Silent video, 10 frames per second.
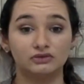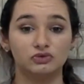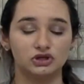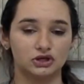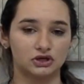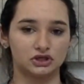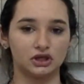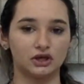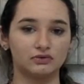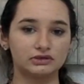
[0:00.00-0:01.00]
recharging
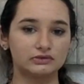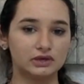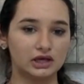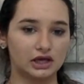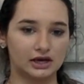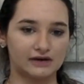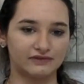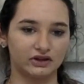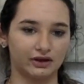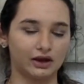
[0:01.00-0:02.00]
like once a week and having
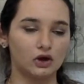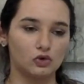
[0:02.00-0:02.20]
like